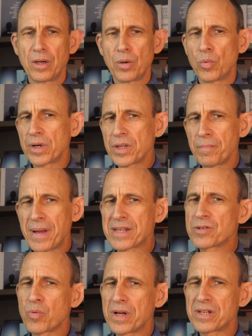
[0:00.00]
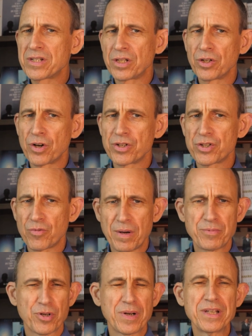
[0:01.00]
One of the best ways to learn
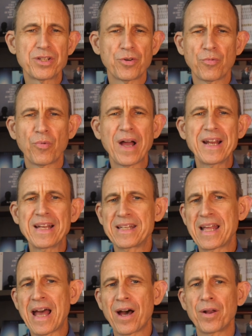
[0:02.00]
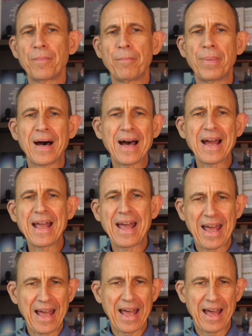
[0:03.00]
Scripture is to write it down by
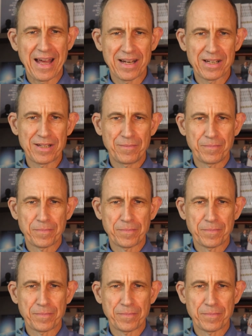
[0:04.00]
hand.